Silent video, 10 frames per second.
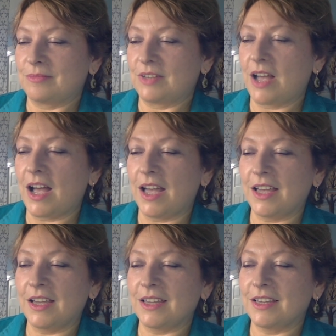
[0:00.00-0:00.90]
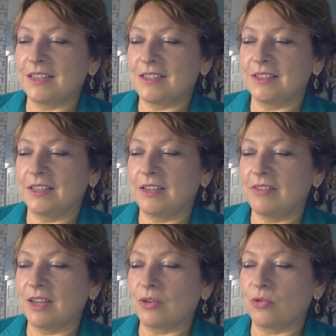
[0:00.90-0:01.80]
Gaia is a
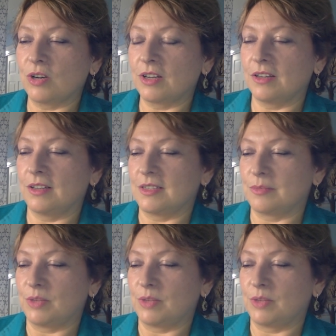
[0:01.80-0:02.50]
living organism,